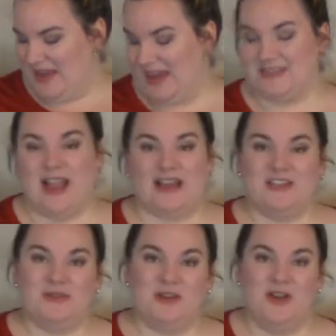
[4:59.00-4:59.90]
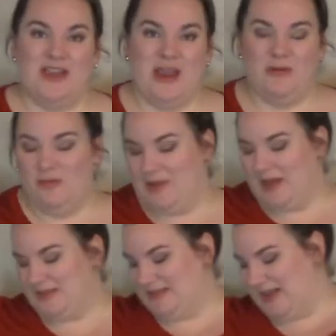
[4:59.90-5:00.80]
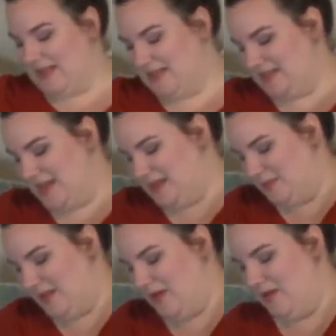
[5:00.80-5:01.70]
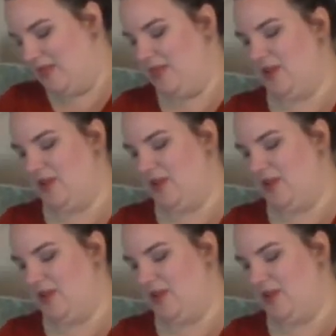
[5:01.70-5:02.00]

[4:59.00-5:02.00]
He's not going to do it on camera because he's got this thing to play with.